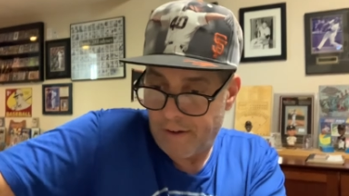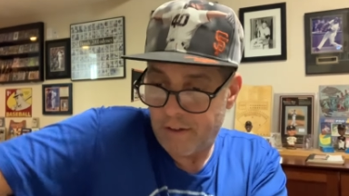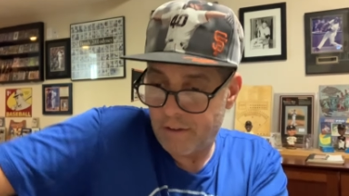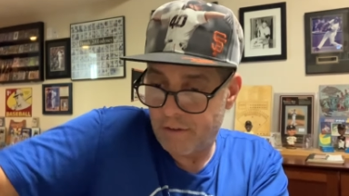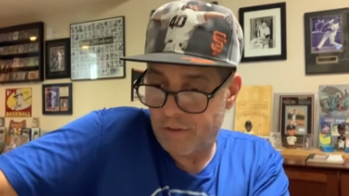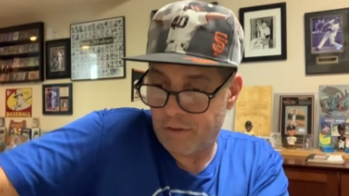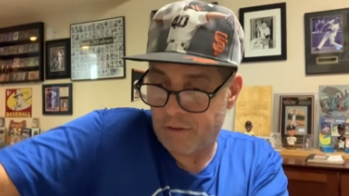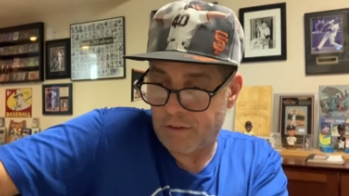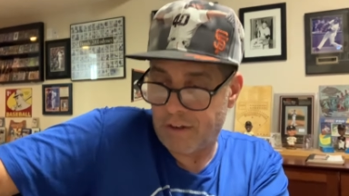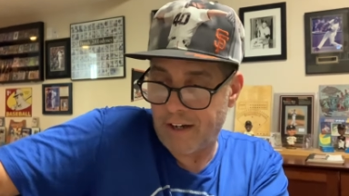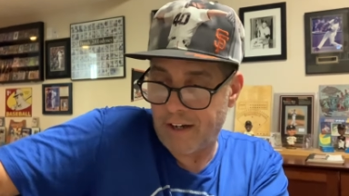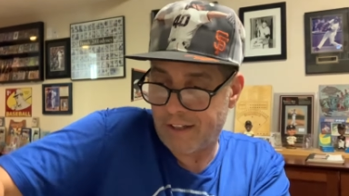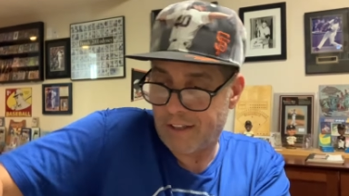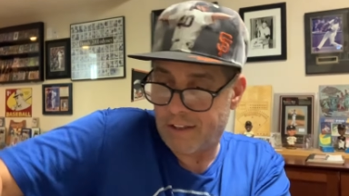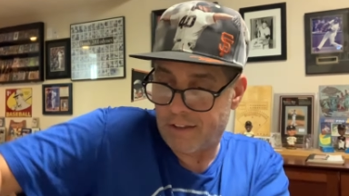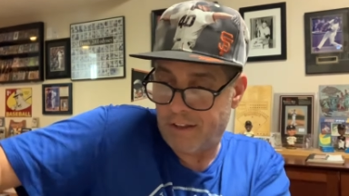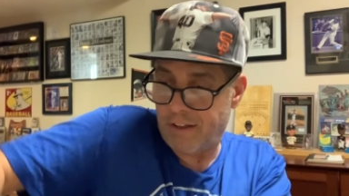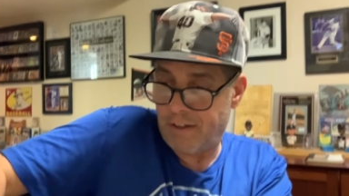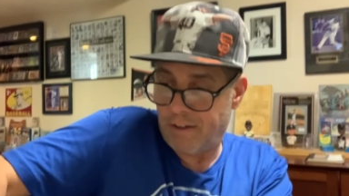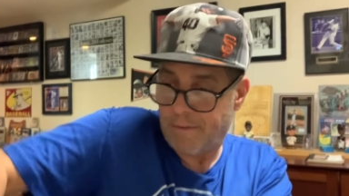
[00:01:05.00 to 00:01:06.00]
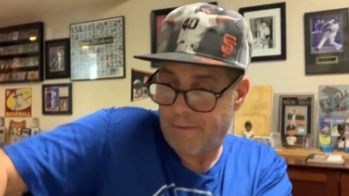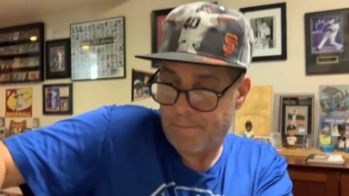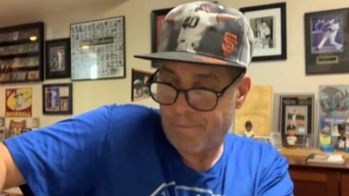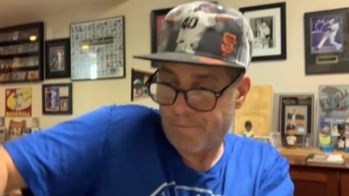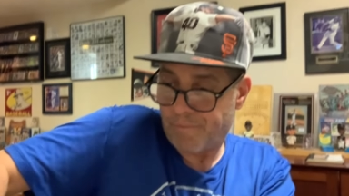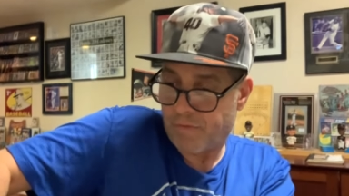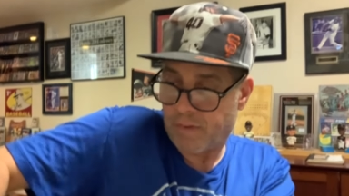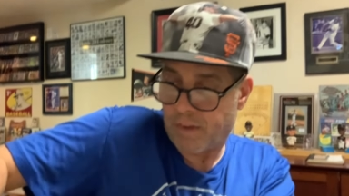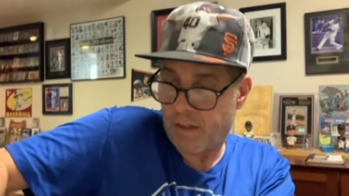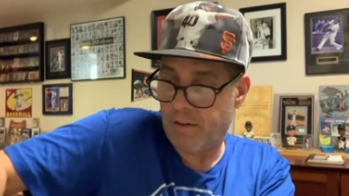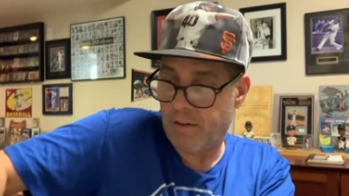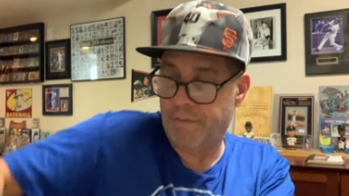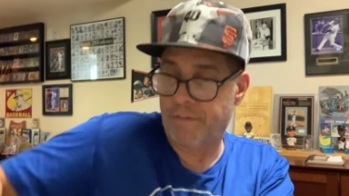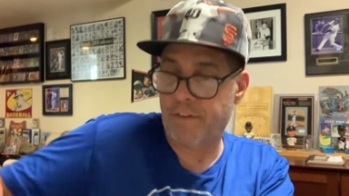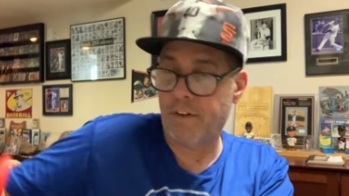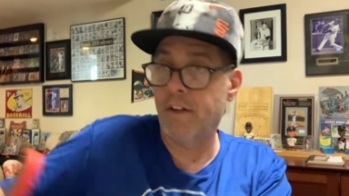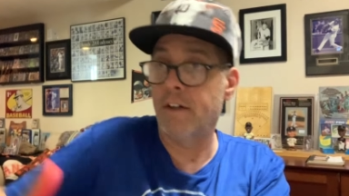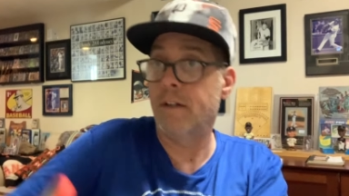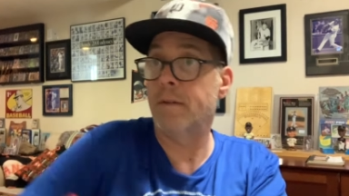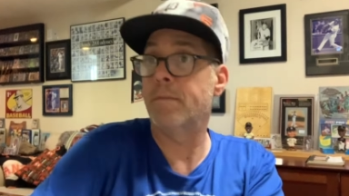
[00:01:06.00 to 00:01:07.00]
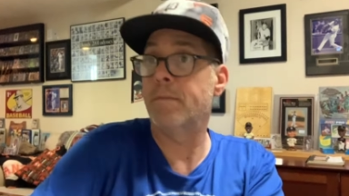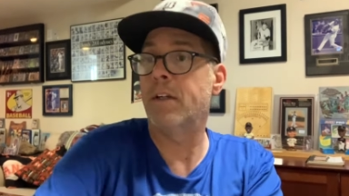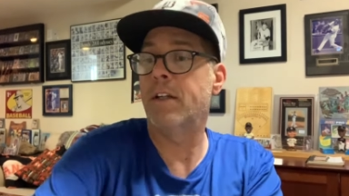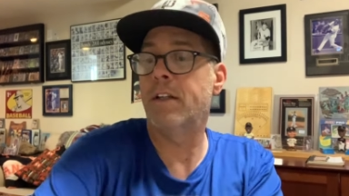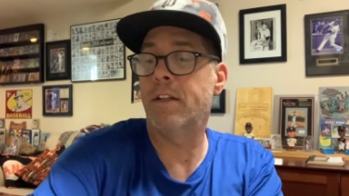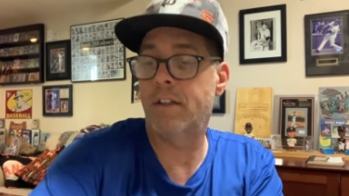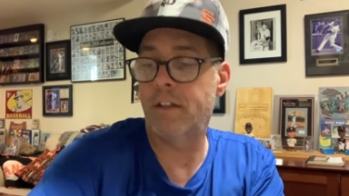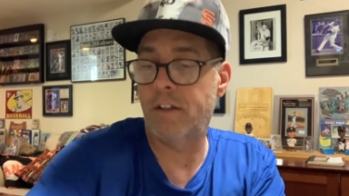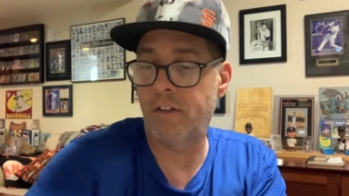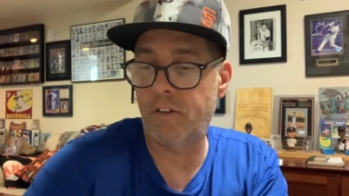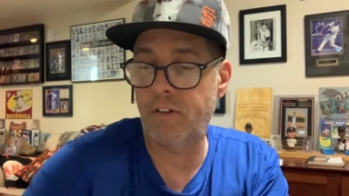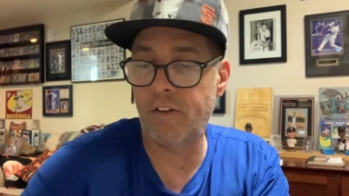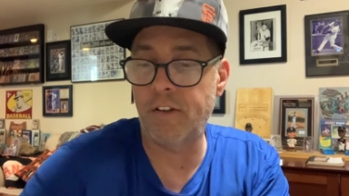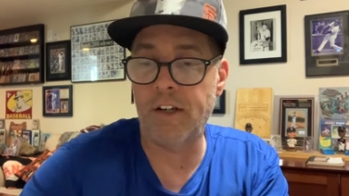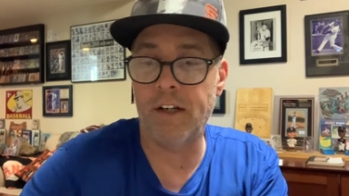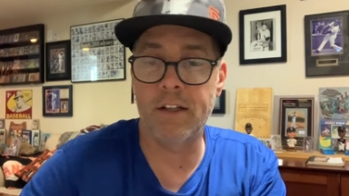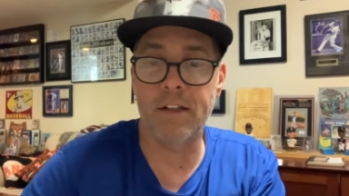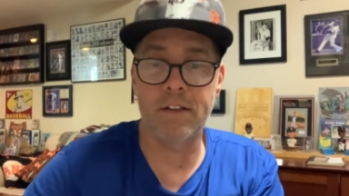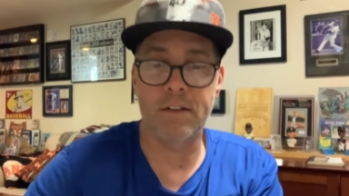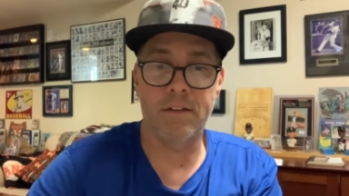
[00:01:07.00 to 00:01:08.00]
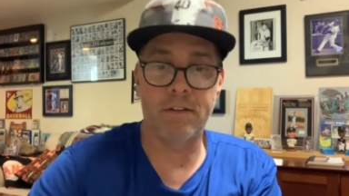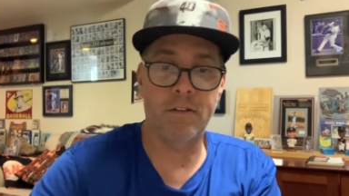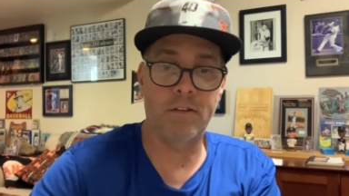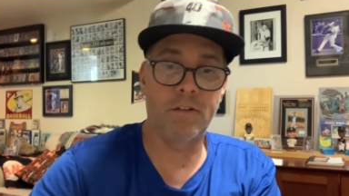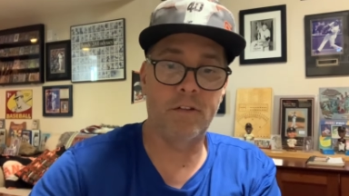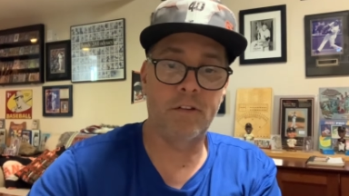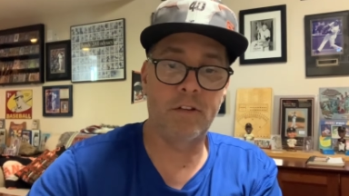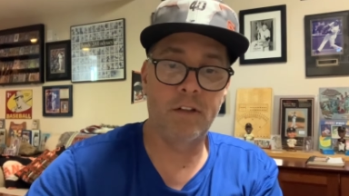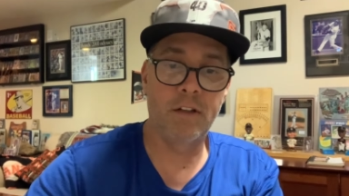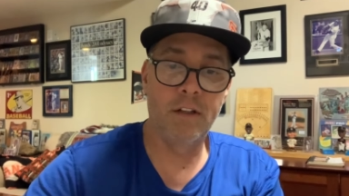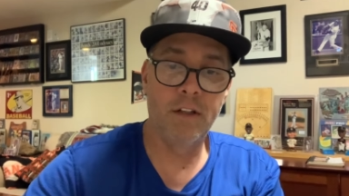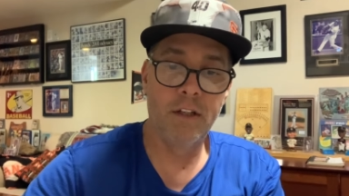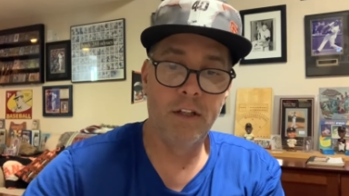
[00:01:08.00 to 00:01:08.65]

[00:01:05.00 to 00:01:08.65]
directly from the sellers.